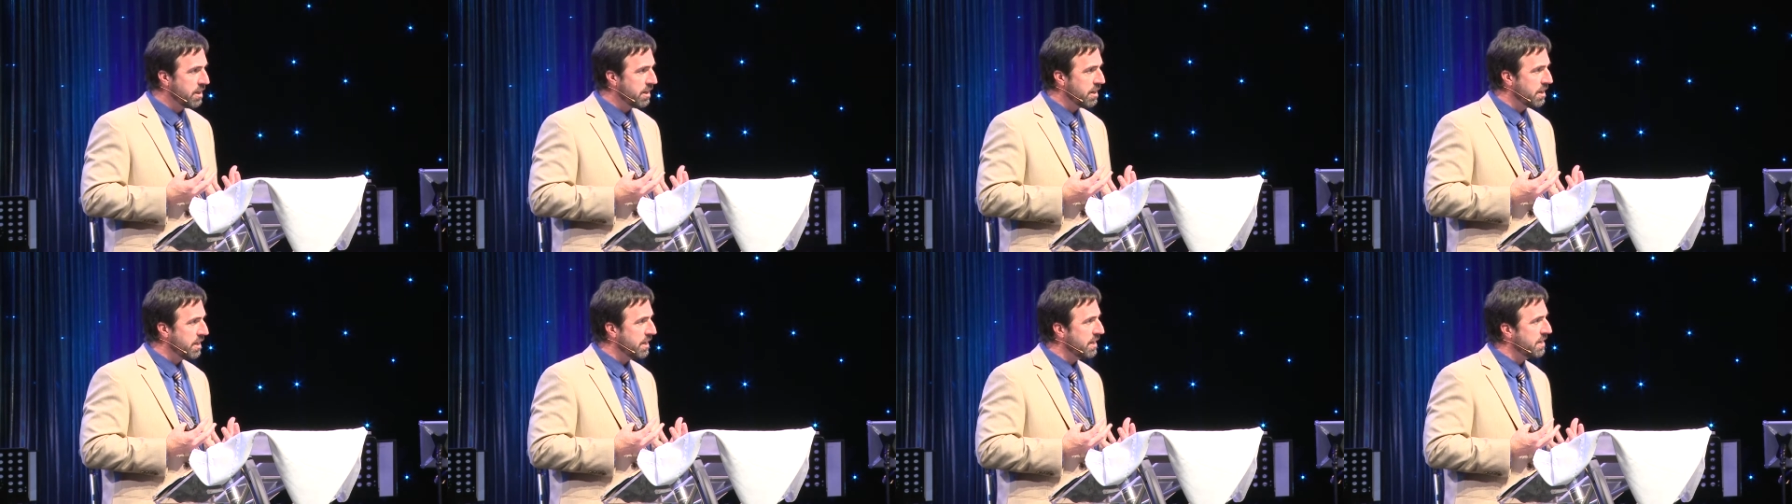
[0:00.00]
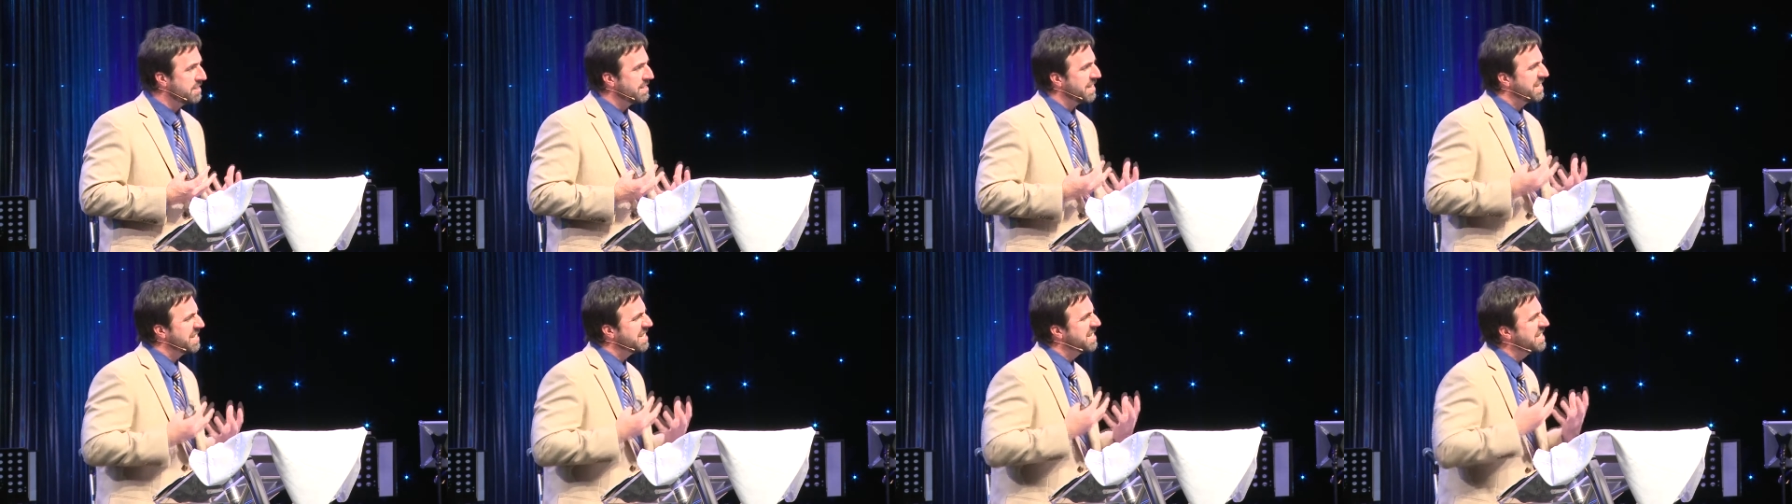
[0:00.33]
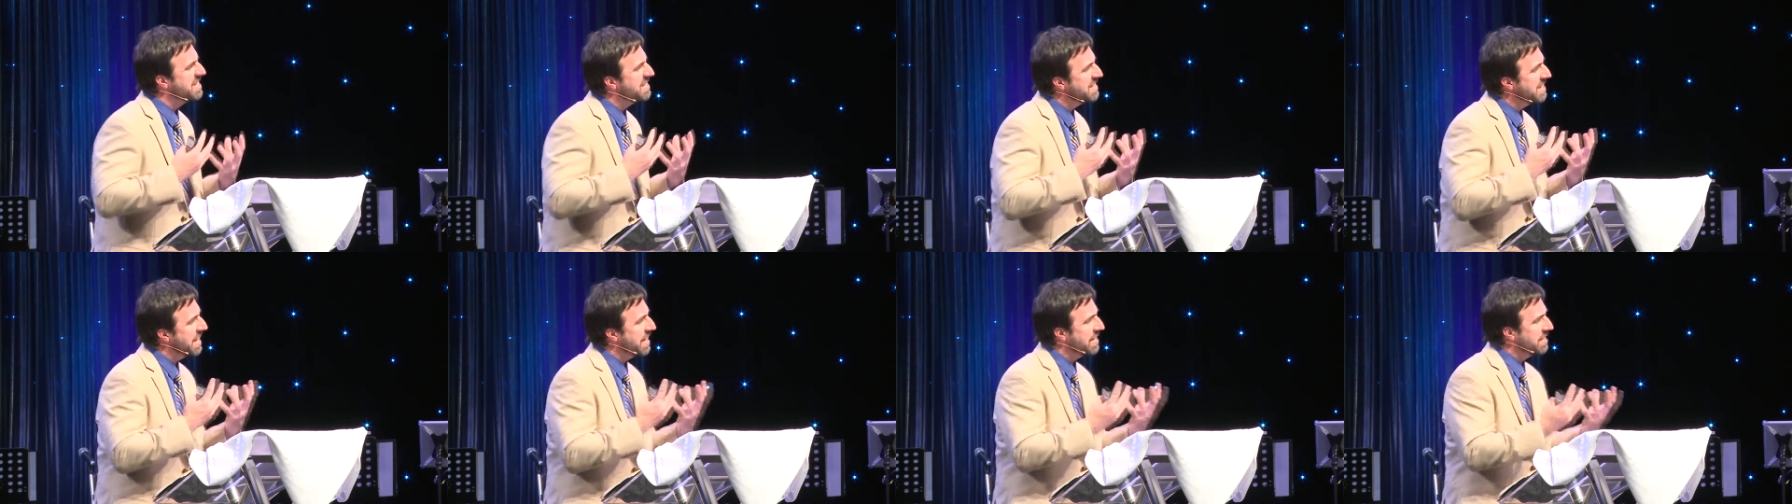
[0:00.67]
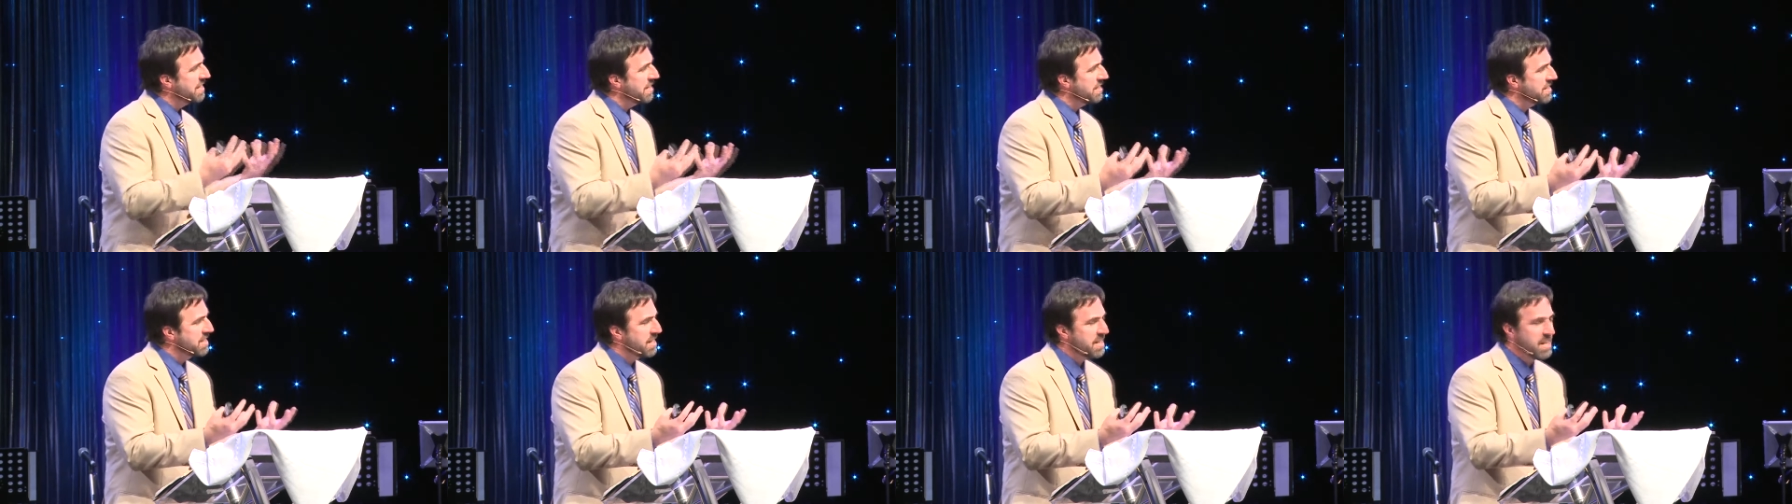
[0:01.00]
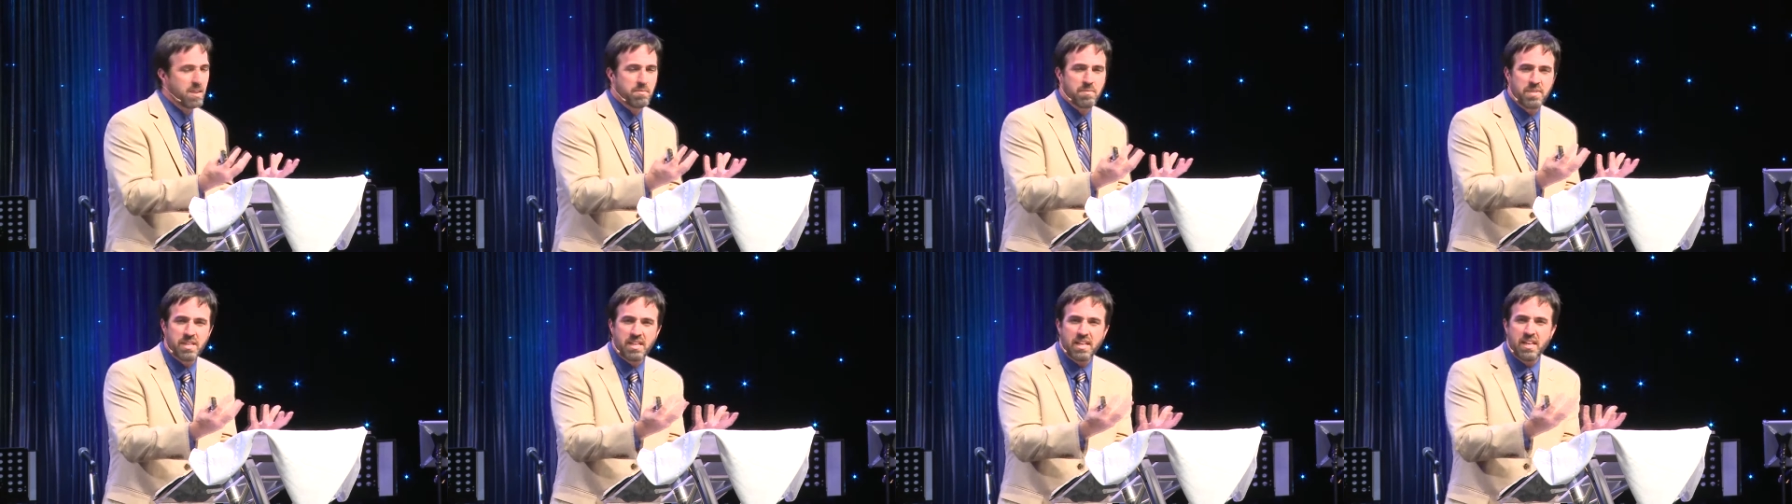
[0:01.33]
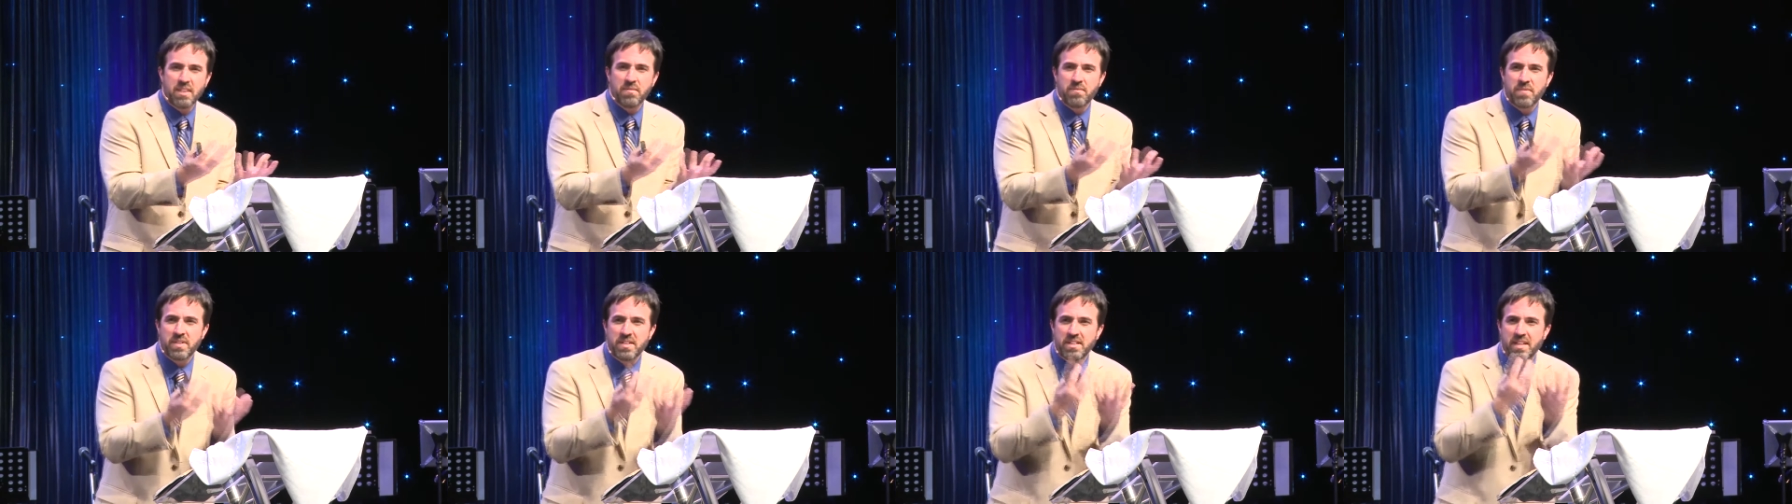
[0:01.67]
He has extended to them the
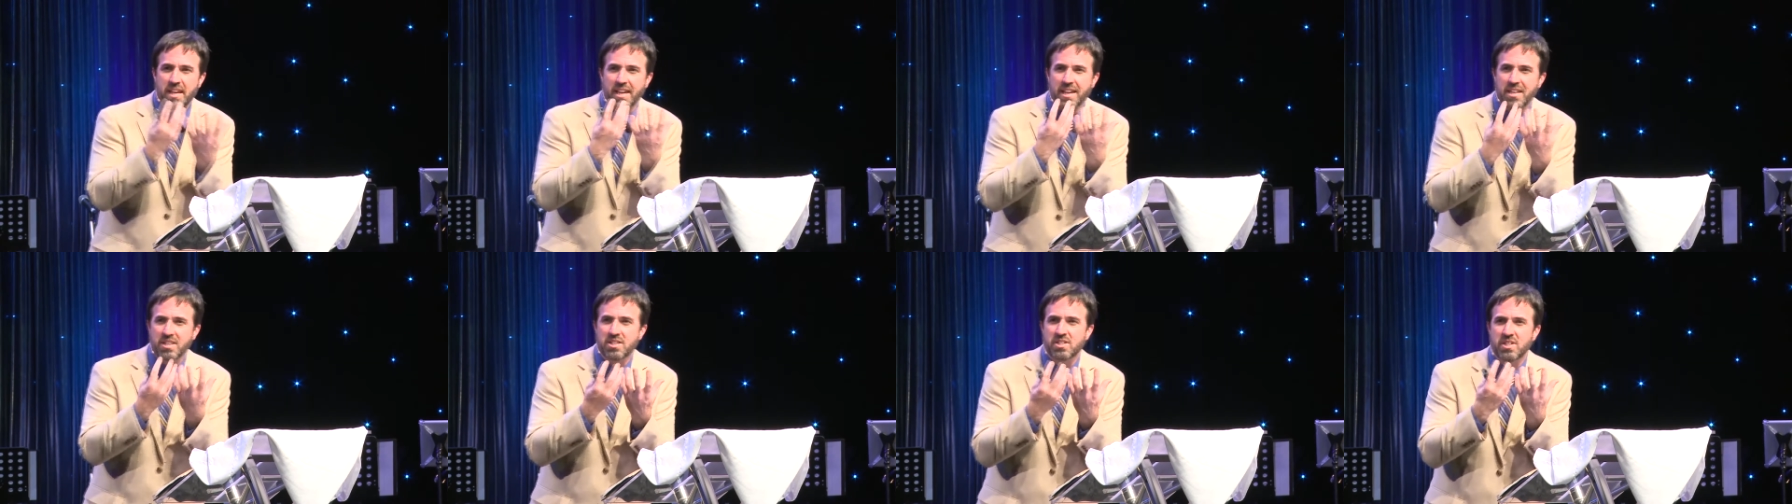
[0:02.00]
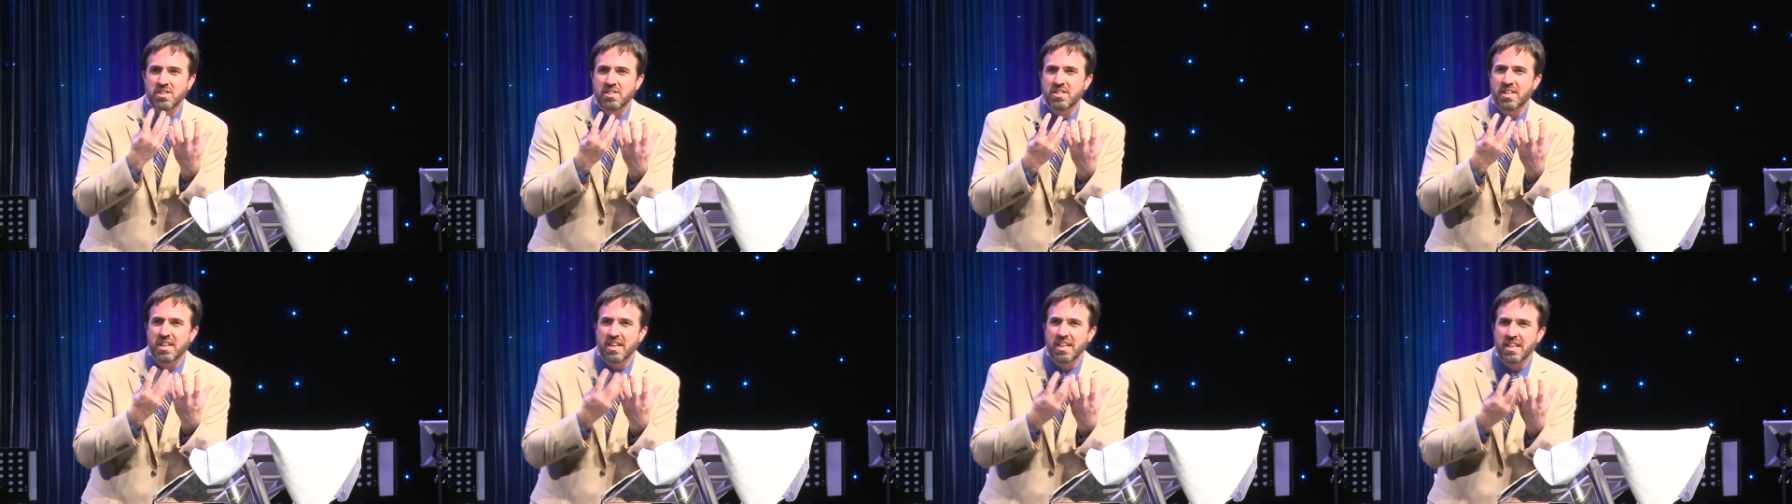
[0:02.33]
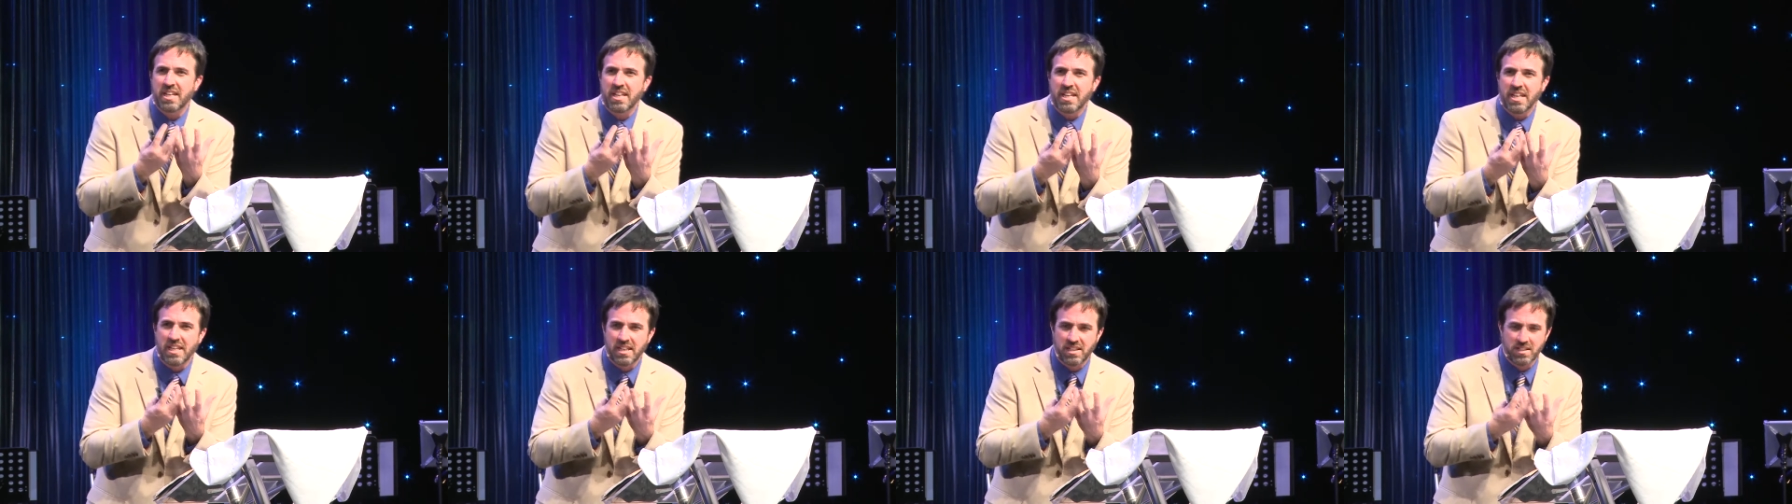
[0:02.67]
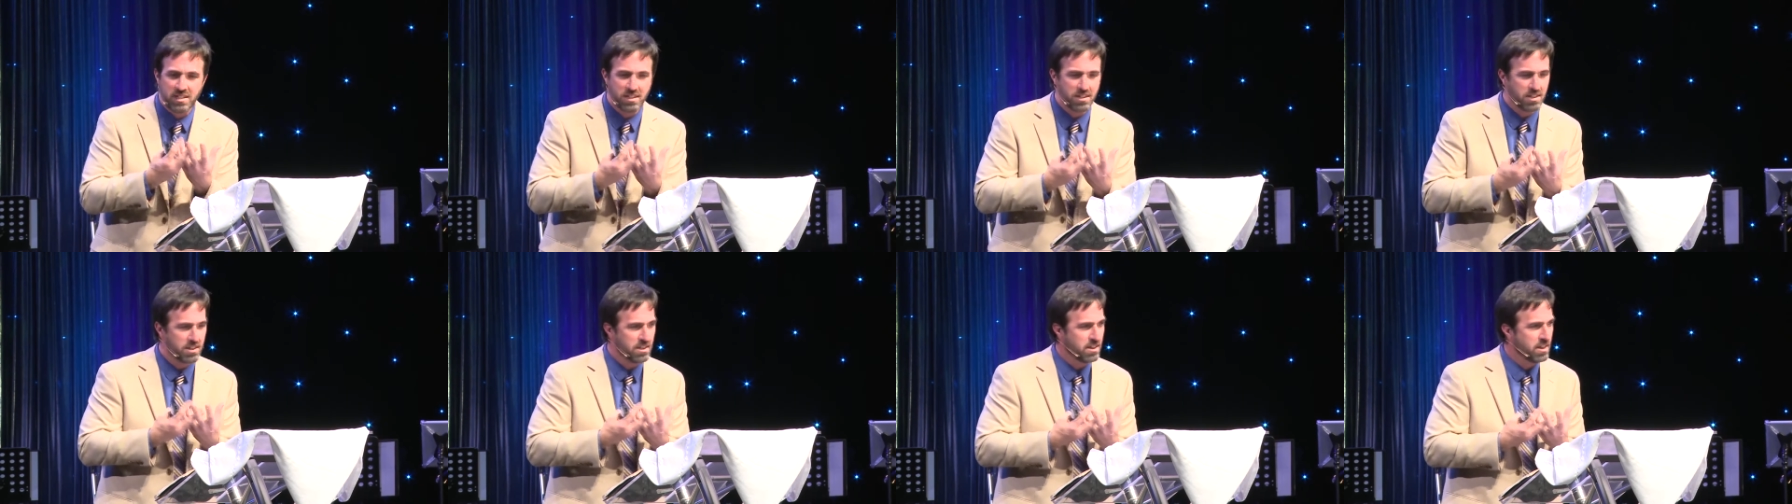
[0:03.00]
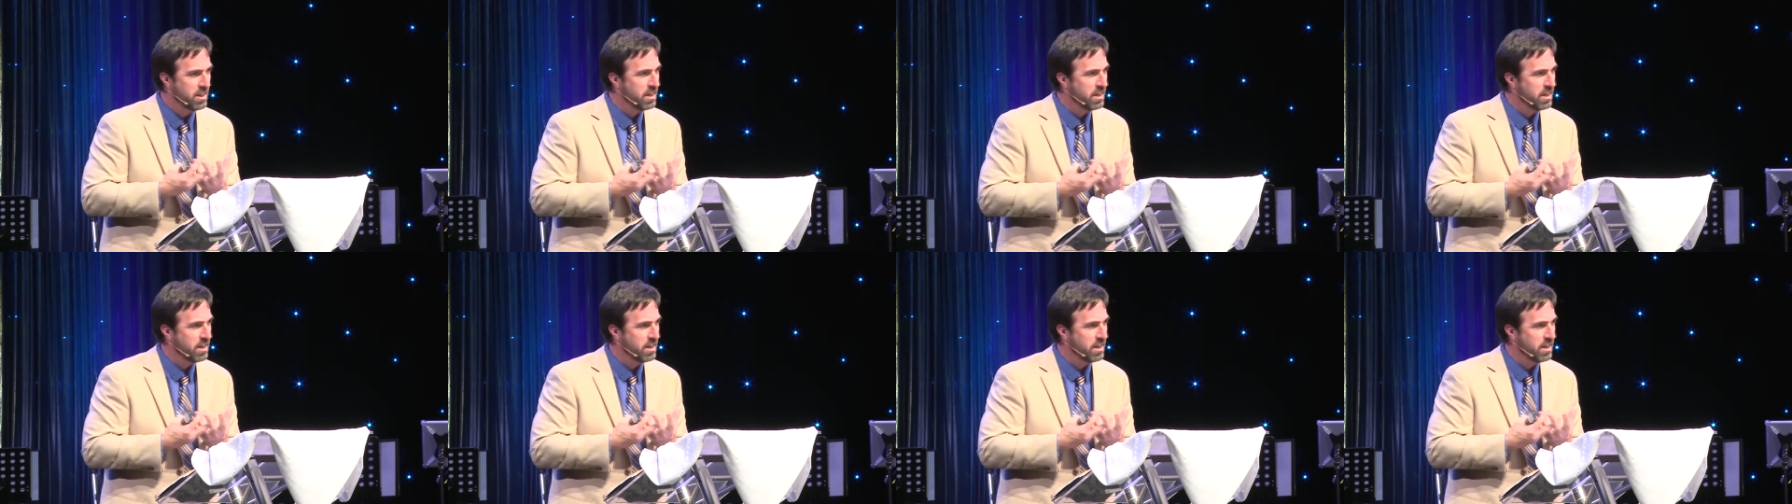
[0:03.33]
invitation to eat